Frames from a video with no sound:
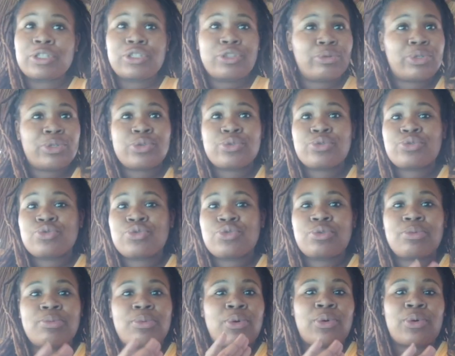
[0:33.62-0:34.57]
on
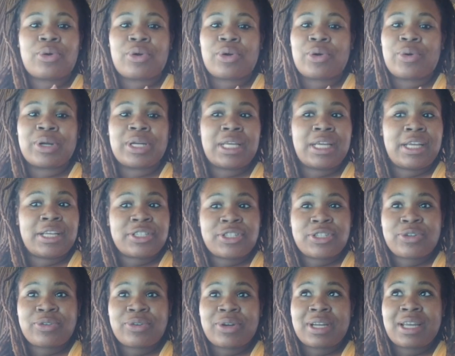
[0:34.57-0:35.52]
YouTube or on
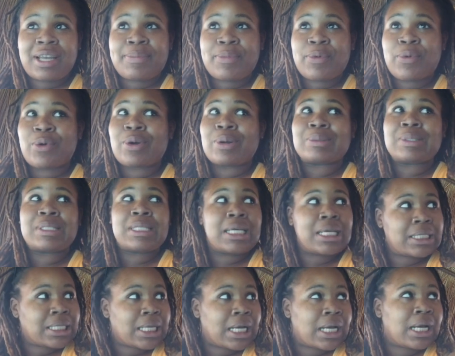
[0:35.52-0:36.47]
Instagram or on
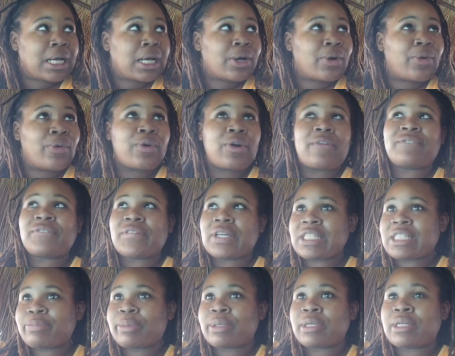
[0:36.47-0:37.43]
TikTok or on
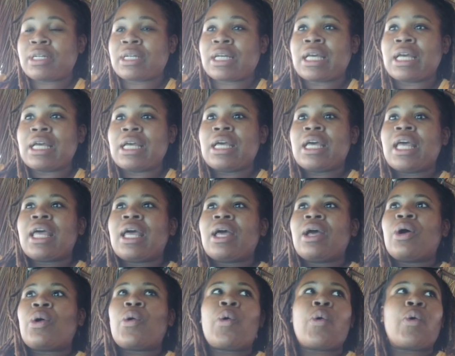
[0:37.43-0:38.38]
Facebook
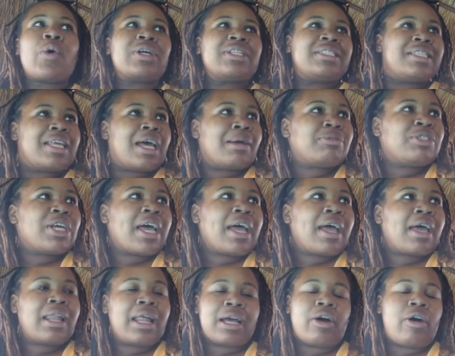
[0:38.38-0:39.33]
or on
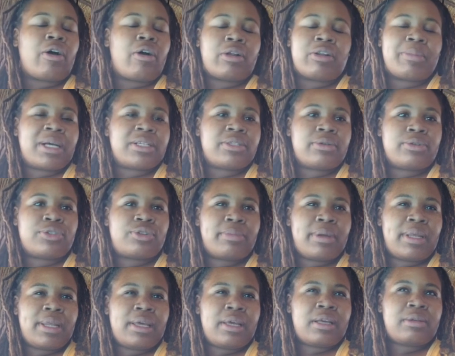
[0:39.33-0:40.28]
Snapchat, like all of my social
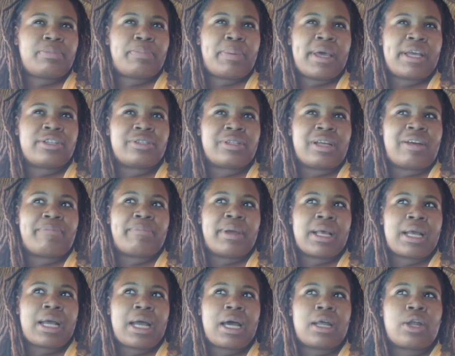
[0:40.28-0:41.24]
media pages, I've
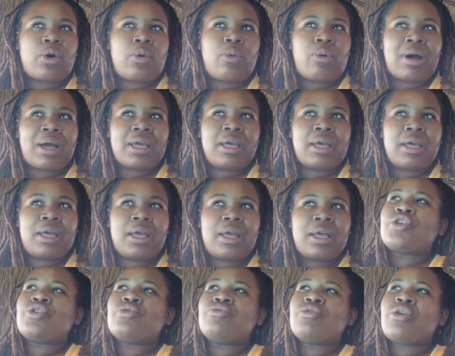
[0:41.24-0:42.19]
been kind of quiet.
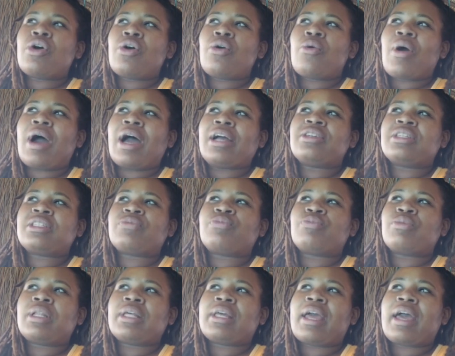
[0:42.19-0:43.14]
You know, I just
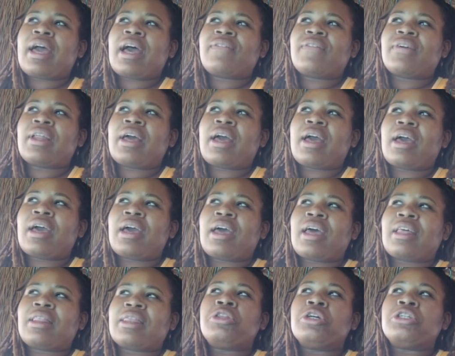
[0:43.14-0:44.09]
really haven't
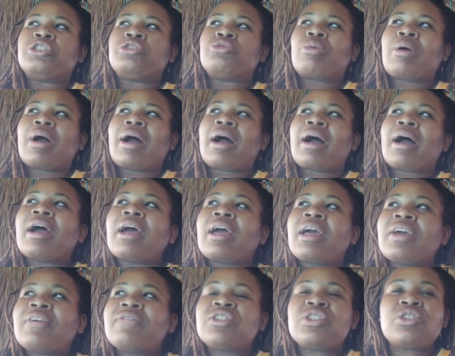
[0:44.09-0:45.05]
had the
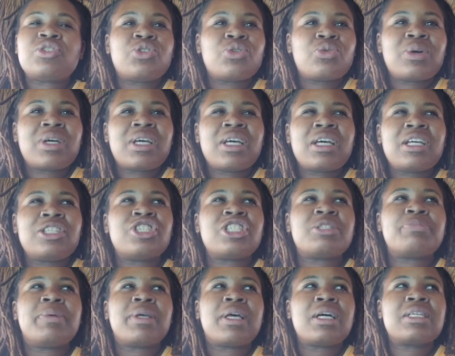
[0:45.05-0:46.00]
drive to do it
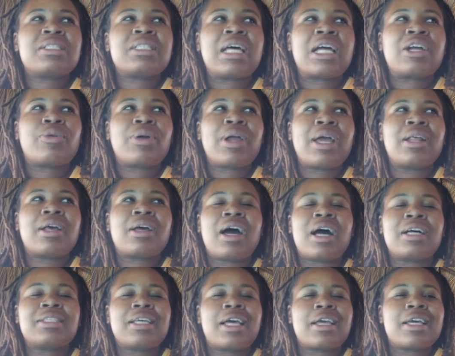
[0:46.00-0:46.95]
just because like creating
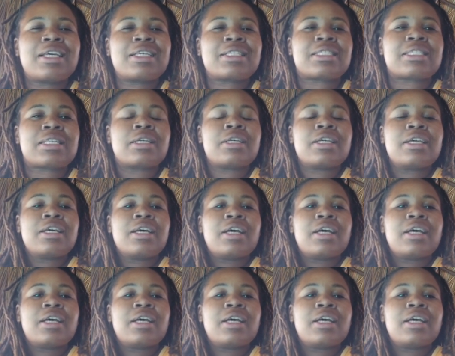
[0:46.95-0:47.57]
content is